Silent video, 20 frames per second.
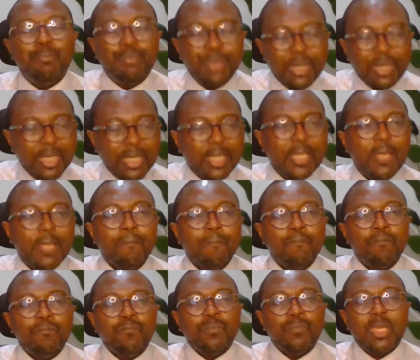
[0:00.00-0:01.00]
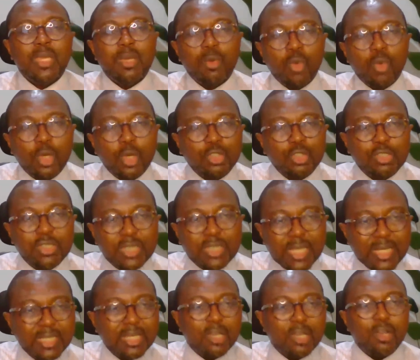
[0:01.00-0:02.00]
big he wants to take
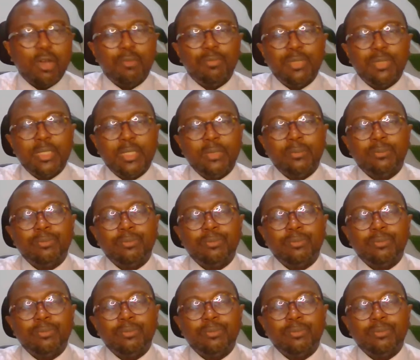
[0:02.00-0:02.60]
the company